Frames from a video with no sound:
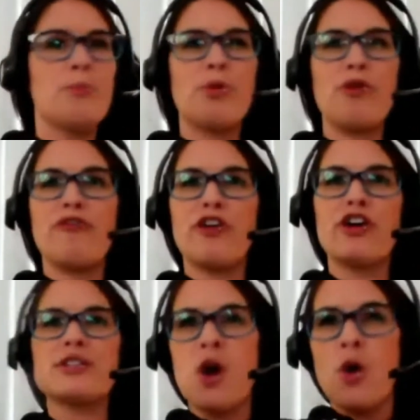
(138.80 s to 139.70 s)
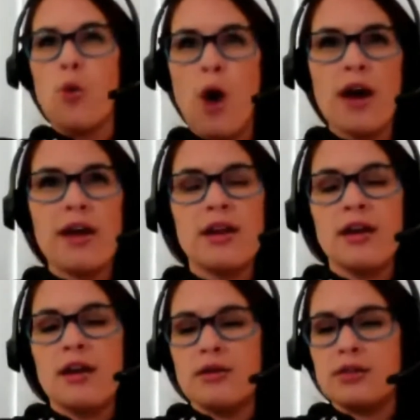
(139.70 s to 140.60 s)
prefers one,
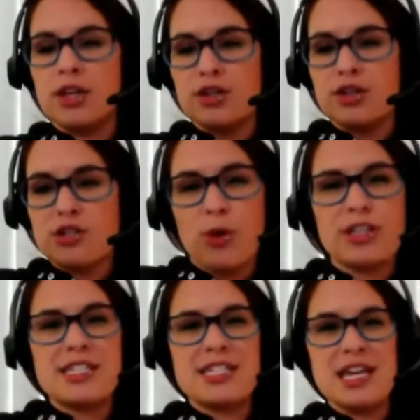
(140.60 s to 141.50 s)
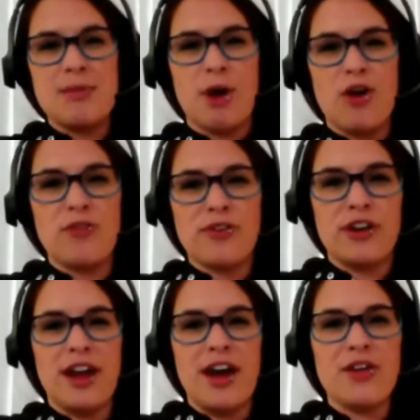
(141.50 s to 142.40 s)
sports team over
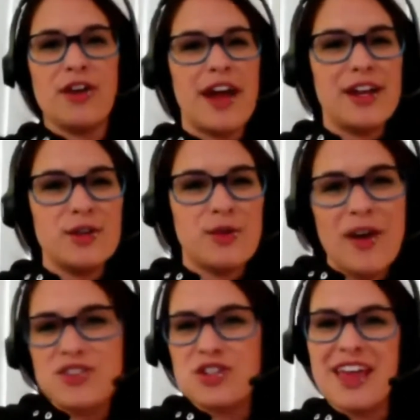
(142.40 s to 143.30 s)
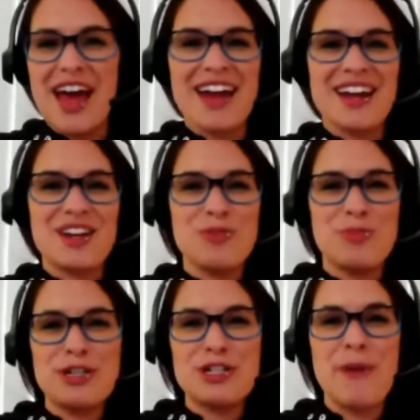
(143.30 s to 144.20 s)
another, and you question that and you
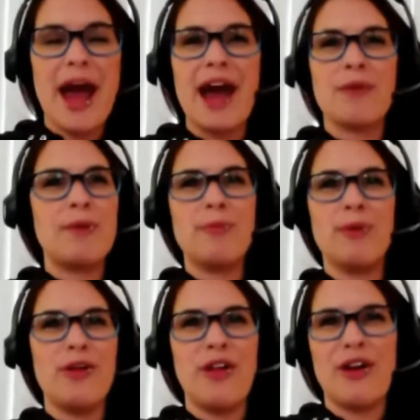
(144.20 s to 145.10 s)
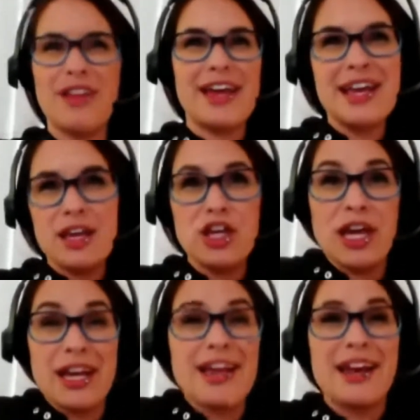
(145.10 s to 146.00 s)
push back, people are like,
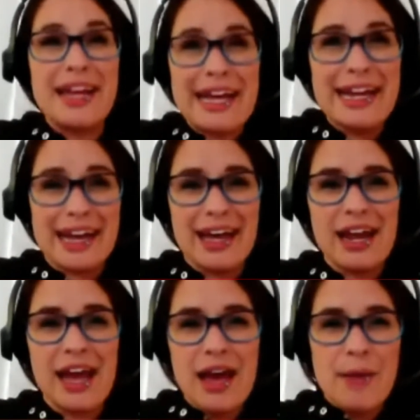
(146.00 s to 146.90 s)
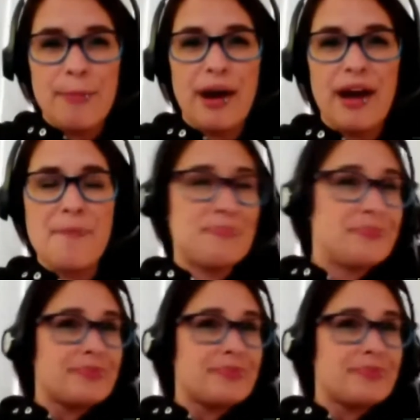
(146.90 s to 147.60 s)
it can get heated, but